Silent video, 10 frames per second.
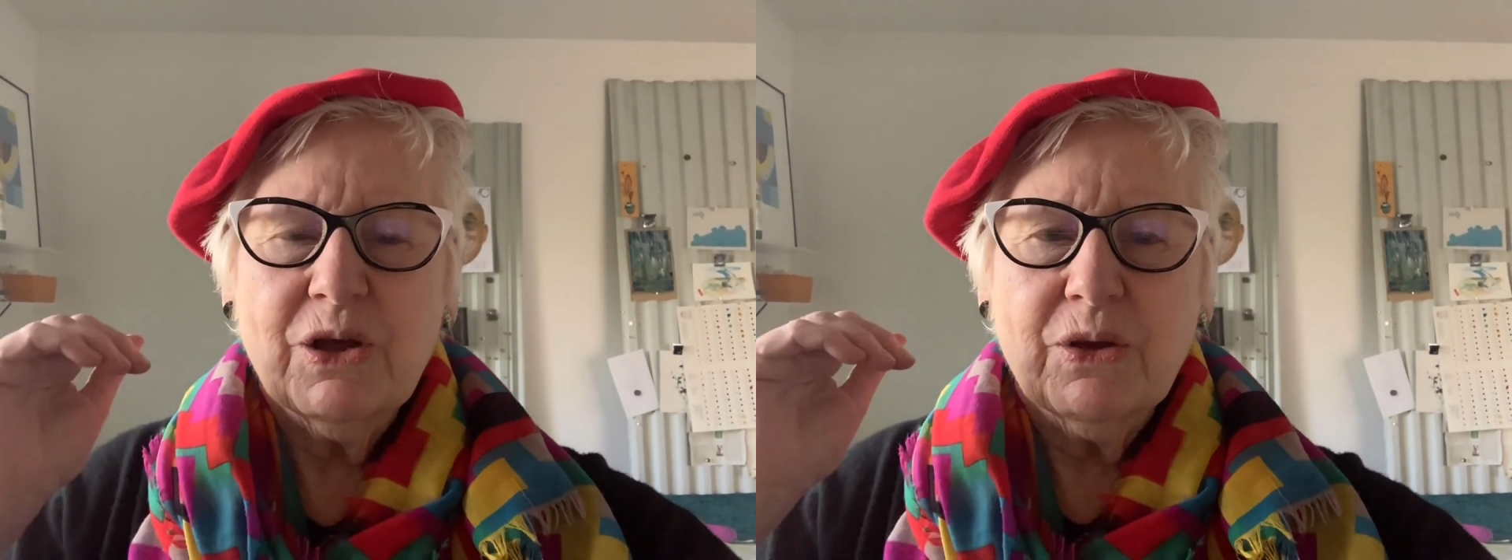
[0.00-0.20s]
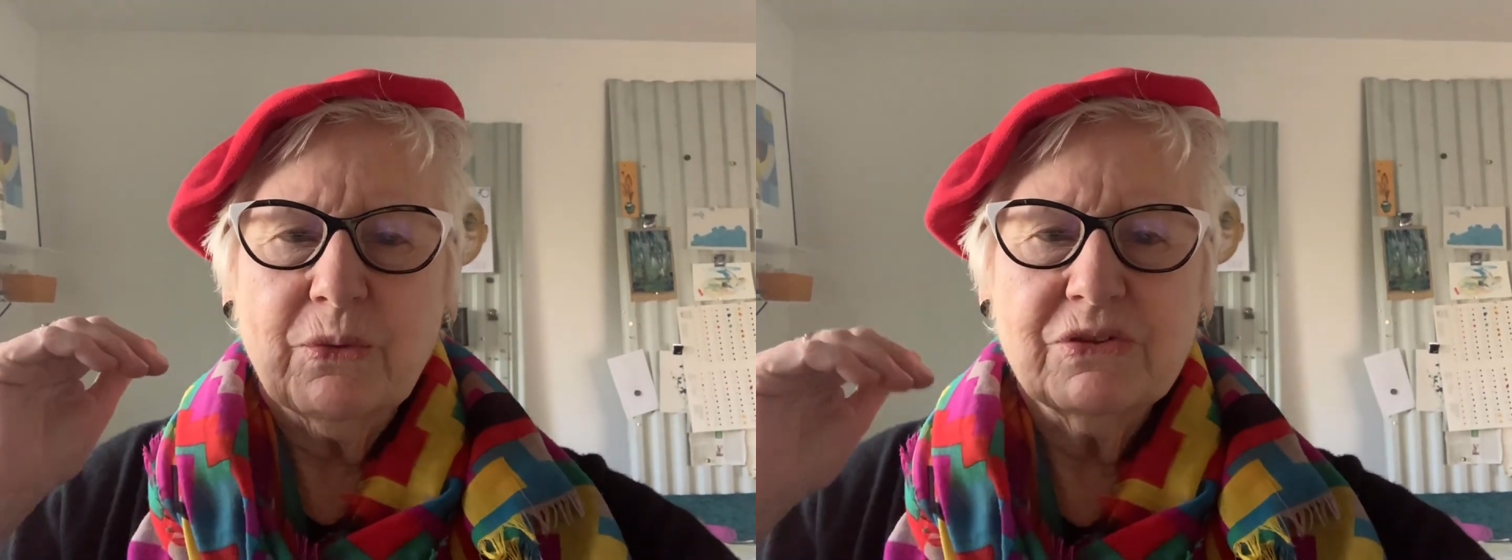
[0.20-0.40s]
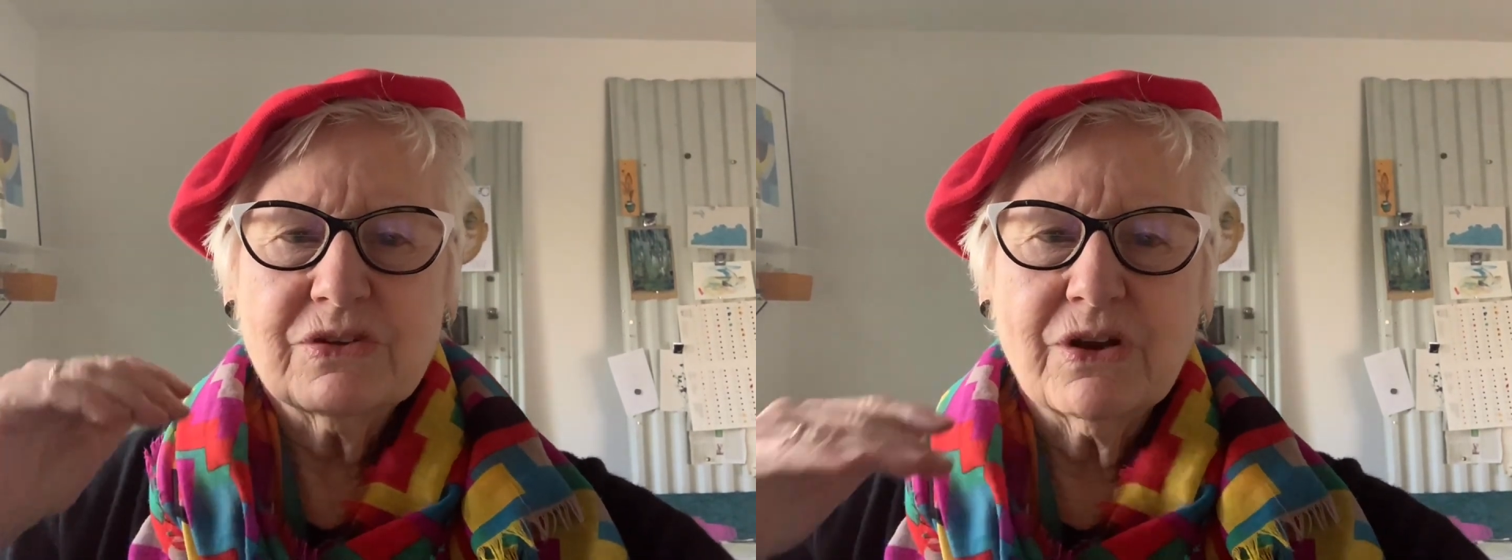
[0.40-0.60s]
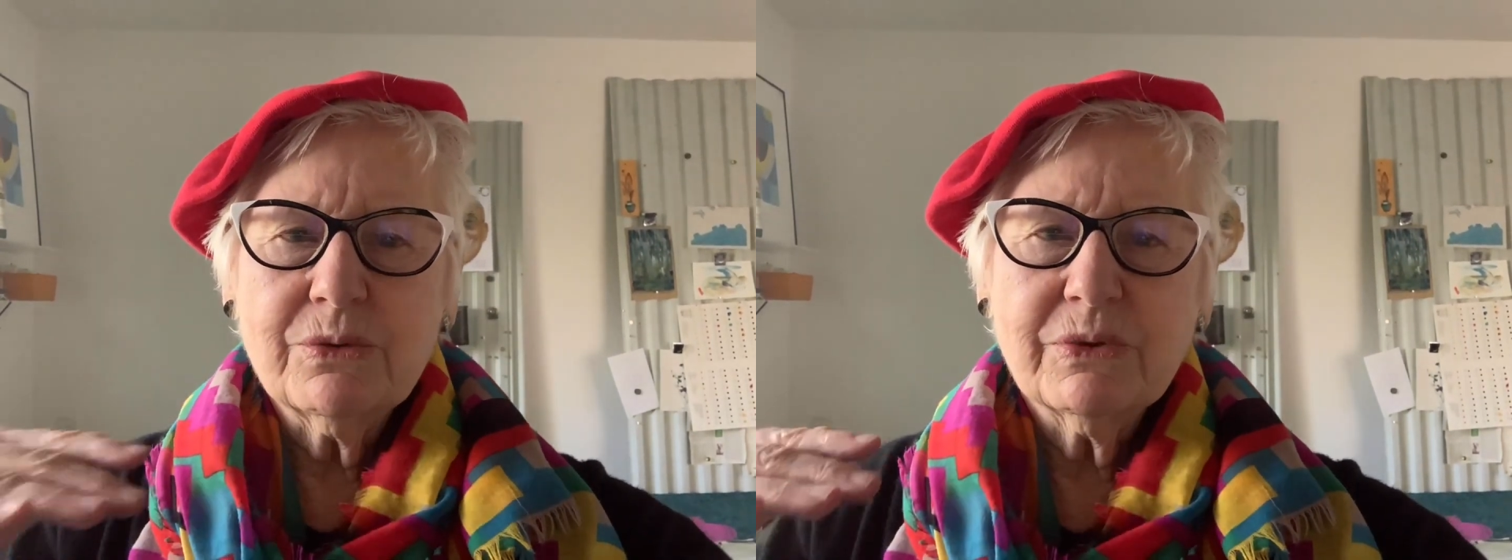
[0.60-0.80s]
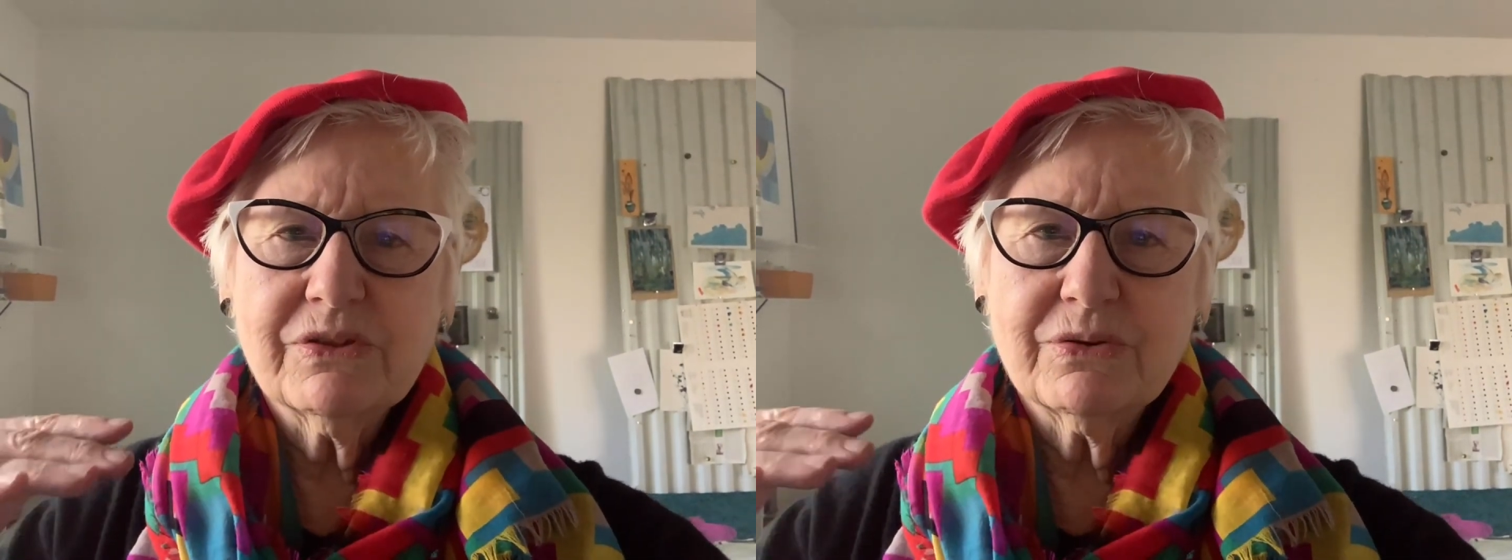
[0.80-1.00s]
We start
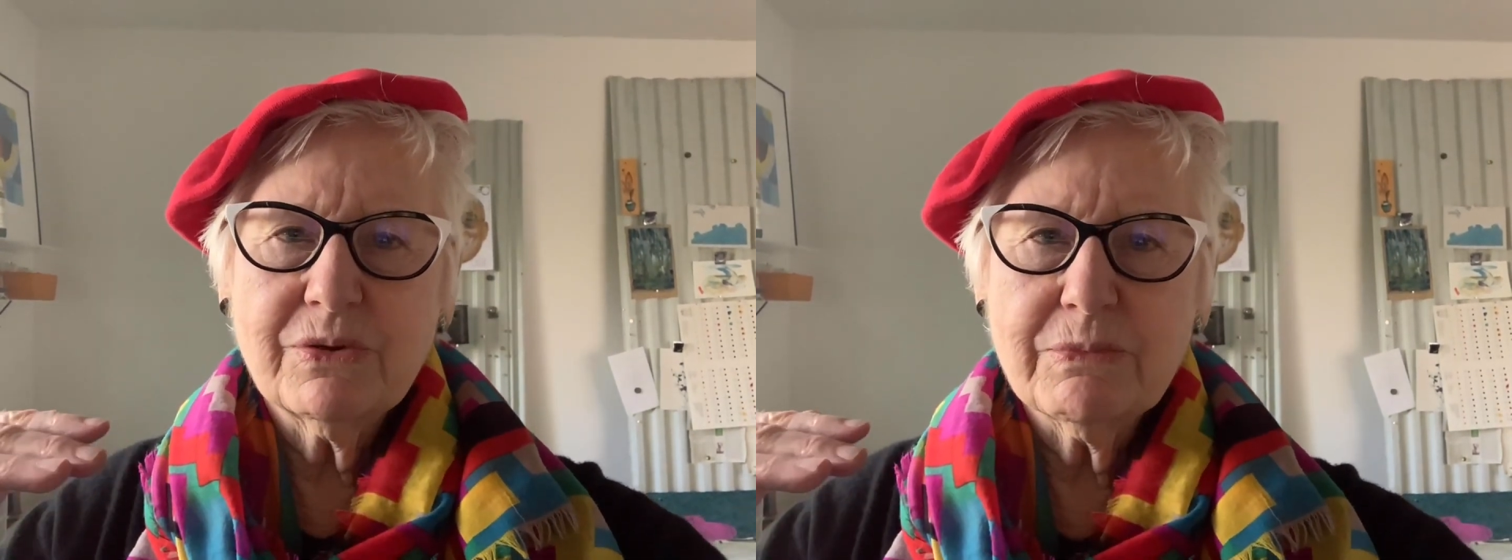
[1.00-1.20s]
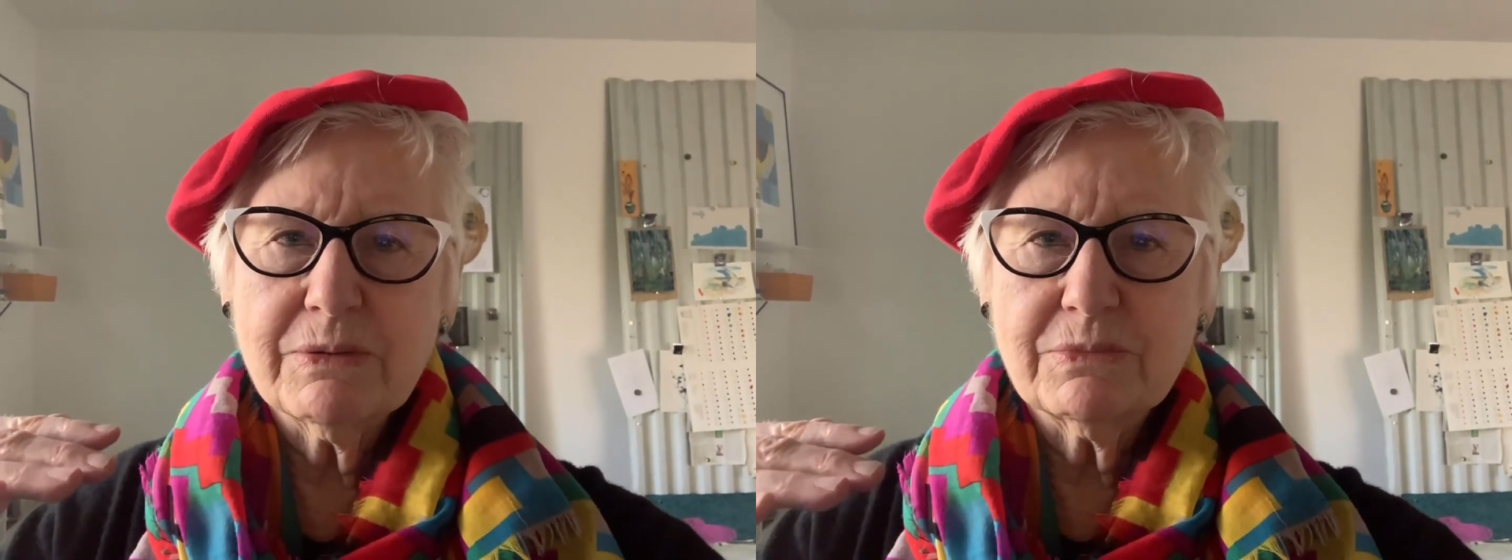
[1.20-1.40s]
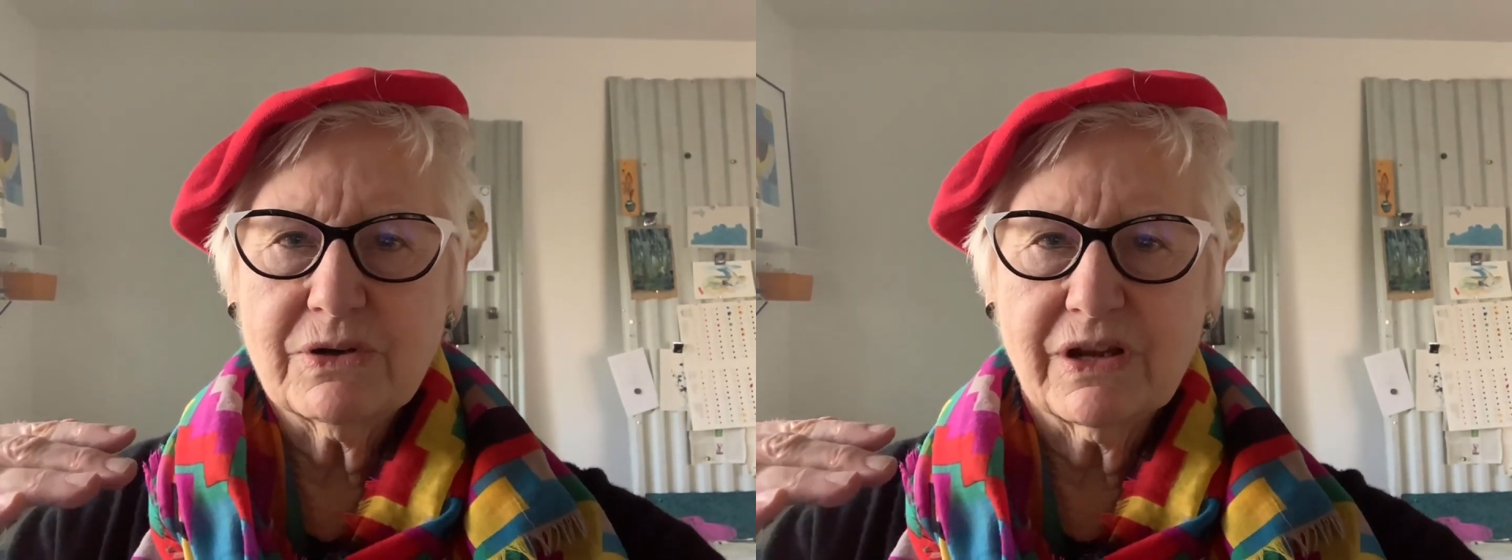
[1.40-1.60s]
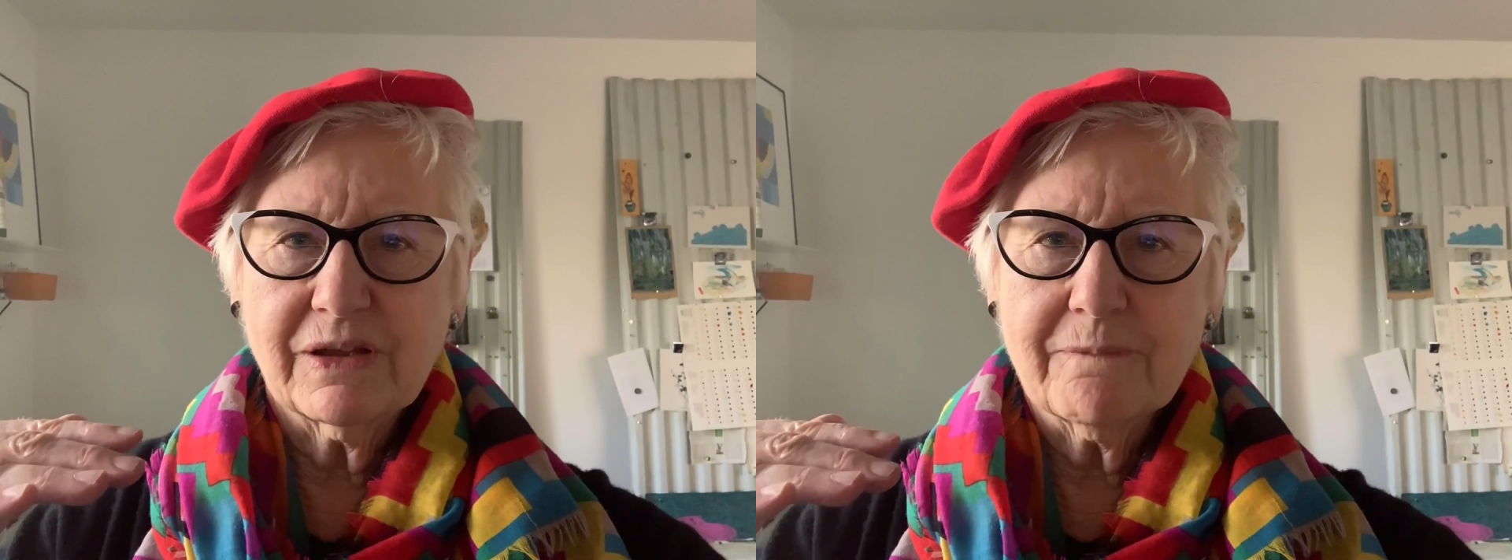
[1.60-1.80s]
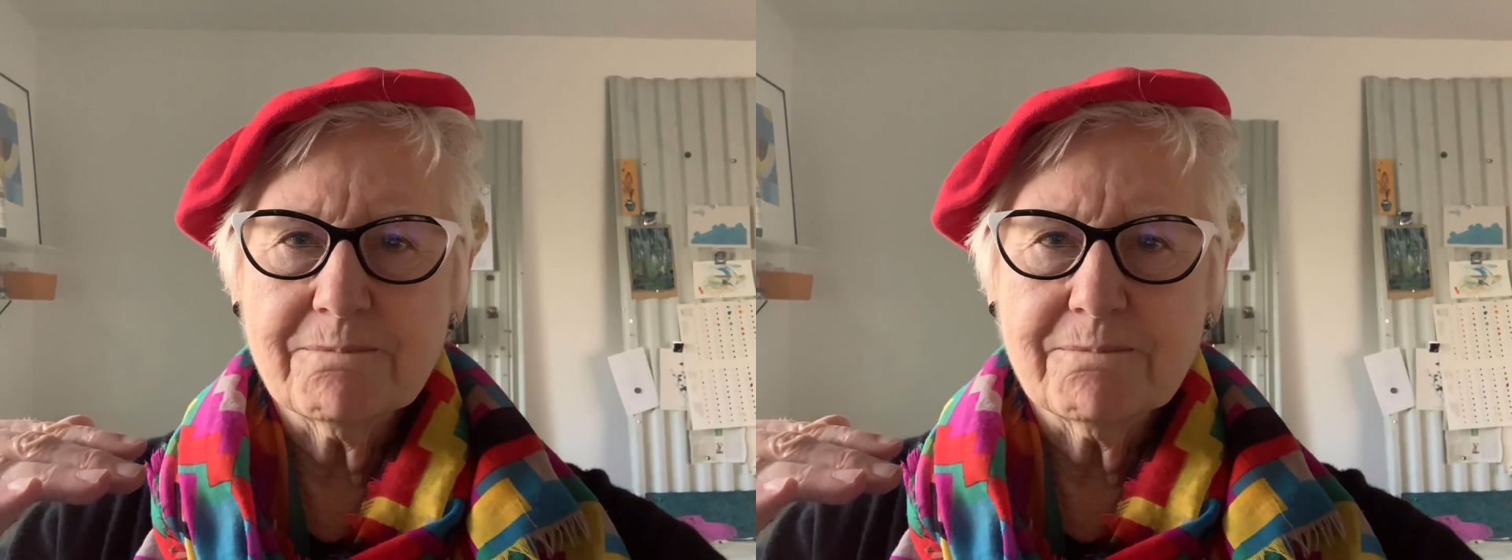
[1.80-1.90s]
with remembering.